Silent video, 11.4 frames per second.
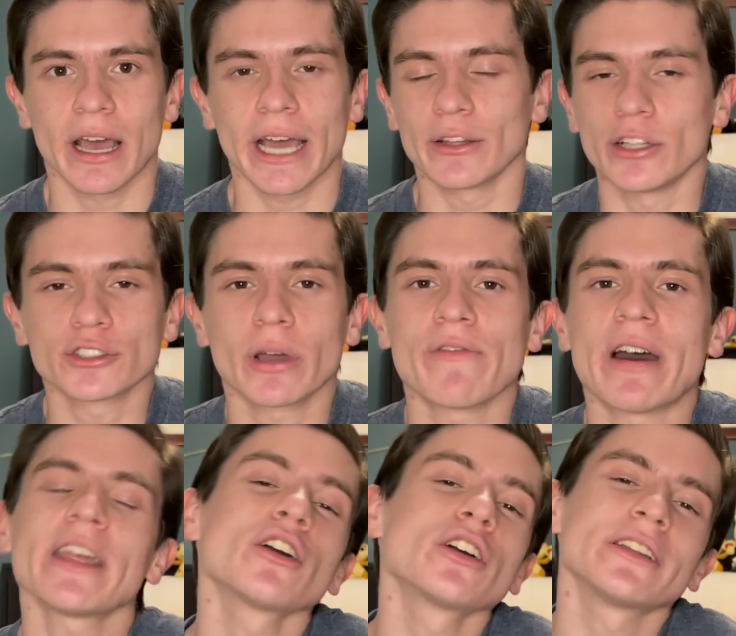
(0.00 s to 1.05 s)
And also a
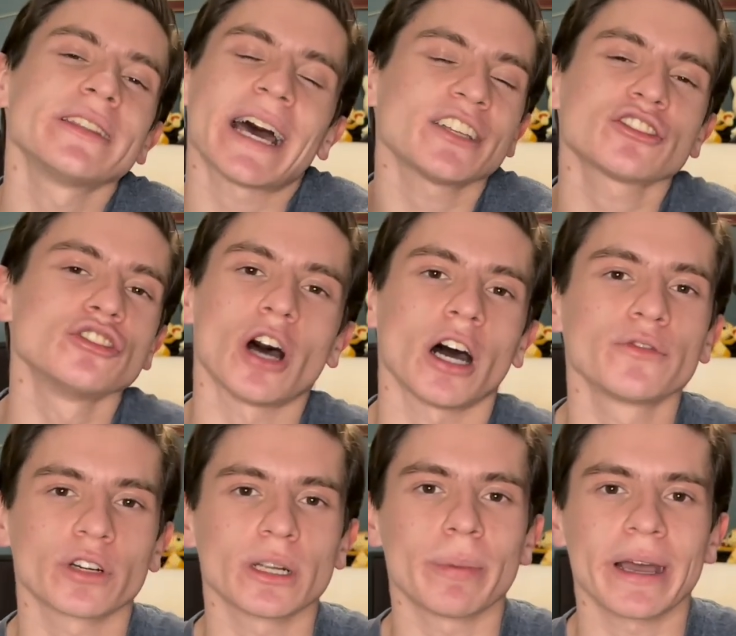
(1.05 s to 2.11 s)
very nice nod
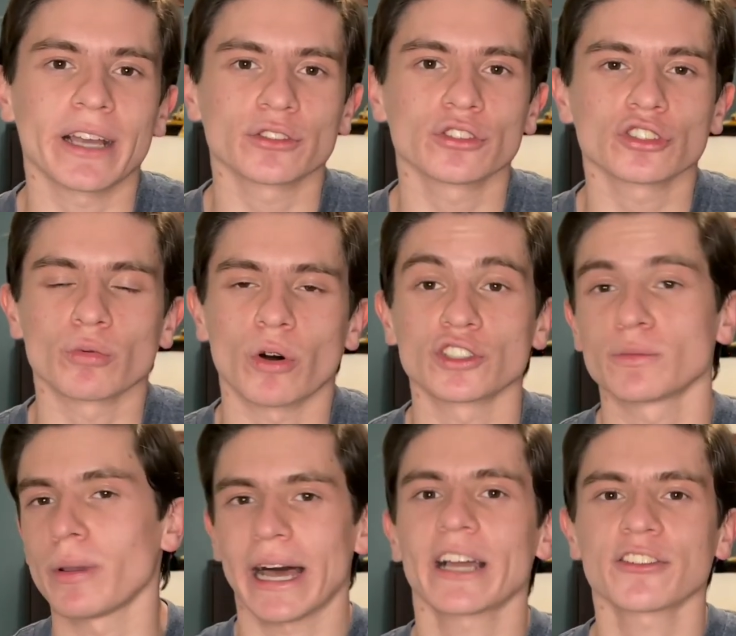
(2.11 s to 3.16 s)
for the Pegasus towards
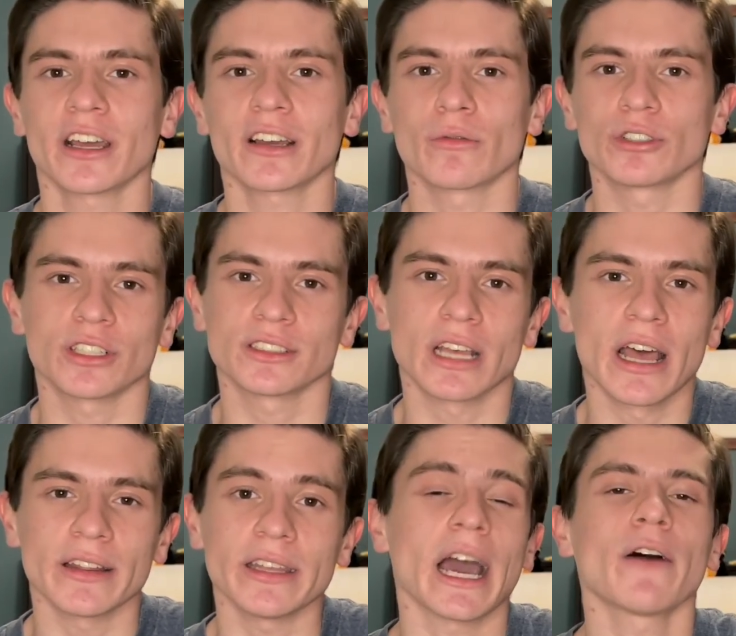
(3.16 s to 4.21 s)
Blackjack, which is
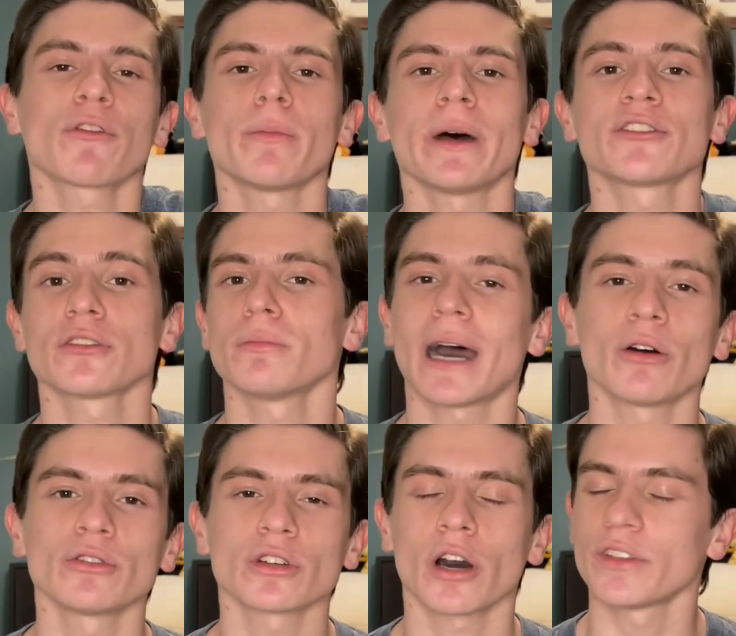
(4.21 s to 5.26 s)
the aforementioned
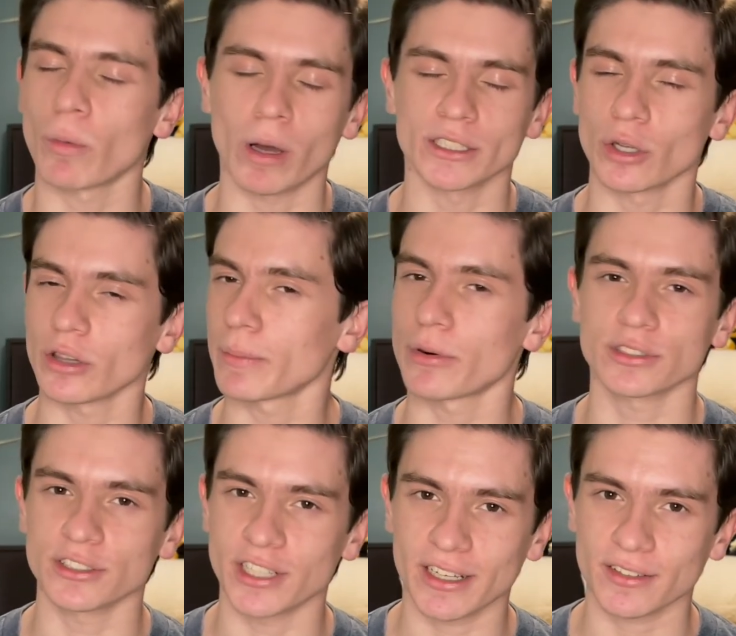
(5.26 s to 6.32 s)
mount of the one and only
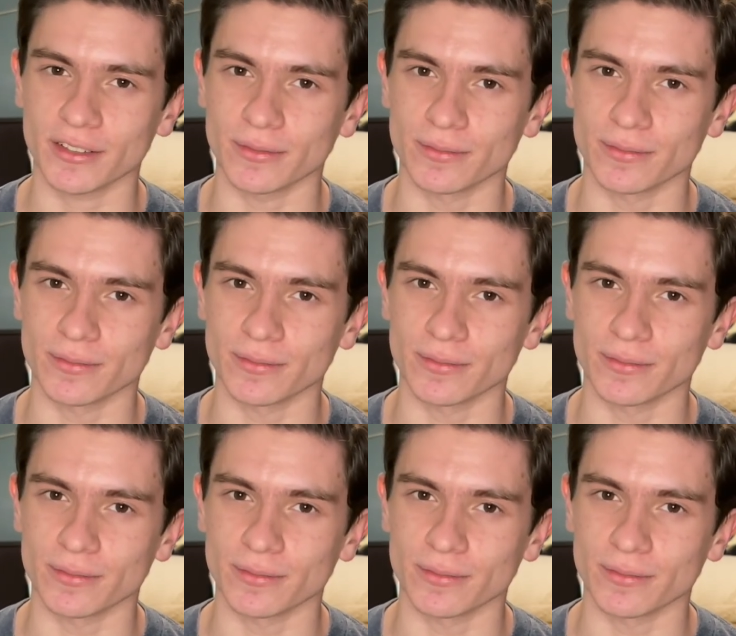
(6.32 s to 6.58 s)
Percy Jackson.